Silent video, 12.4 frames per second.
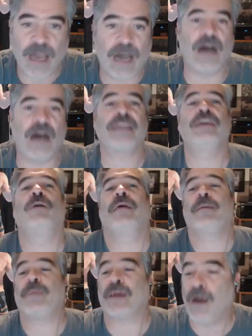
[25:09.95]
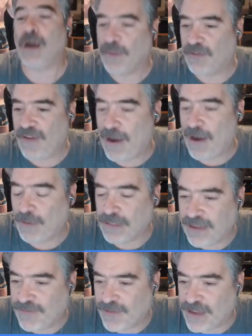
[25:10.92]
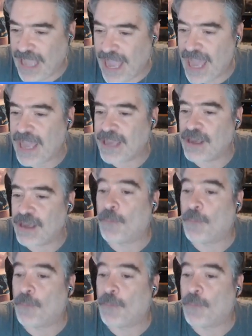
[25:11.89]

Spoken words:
Maybe a couple of hours every day.